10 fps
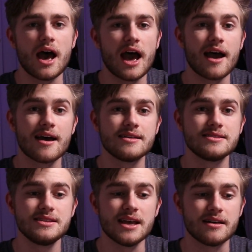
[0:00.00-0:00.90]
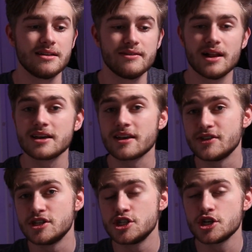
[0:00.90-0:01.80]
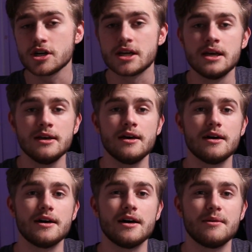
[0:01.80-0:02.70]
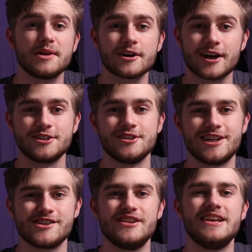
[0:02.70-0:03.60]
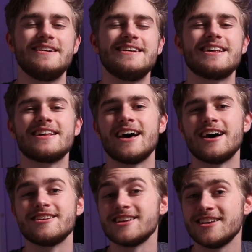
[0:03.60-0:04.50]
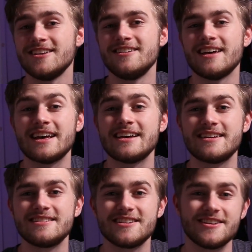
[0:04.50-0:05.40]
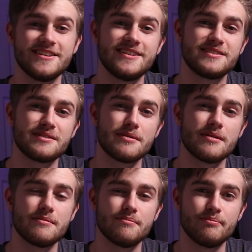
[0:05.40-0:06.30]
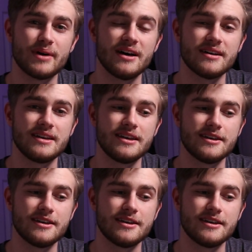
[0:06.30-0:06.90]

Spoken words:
And yeah, leave a like if you enjoy. And I'll catch you in the next video. Thank you and goodbye.